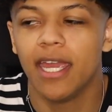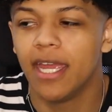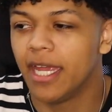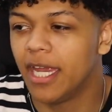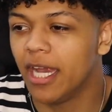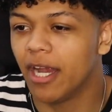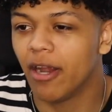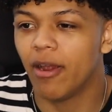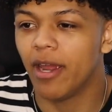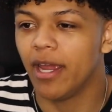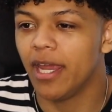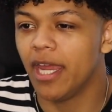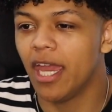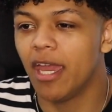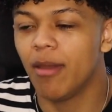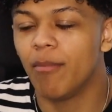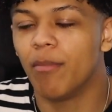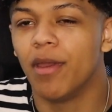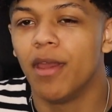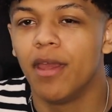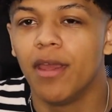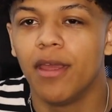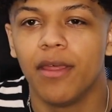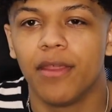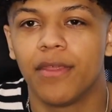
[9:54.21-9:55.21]
Here I am,
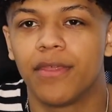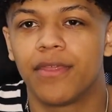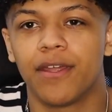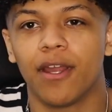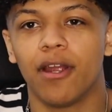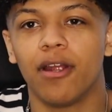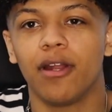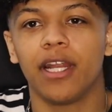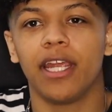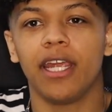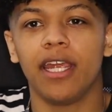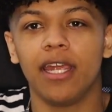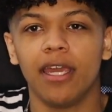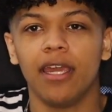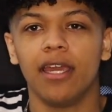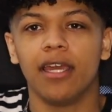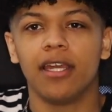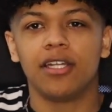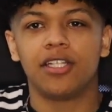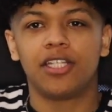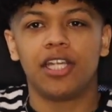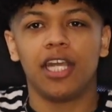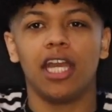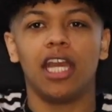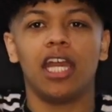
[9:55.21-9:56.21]
30,
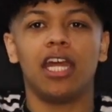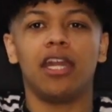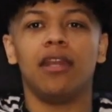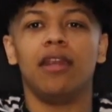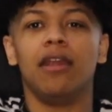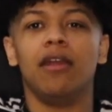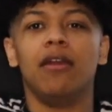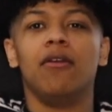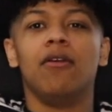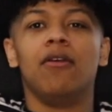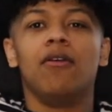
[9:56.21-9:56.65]
chilling,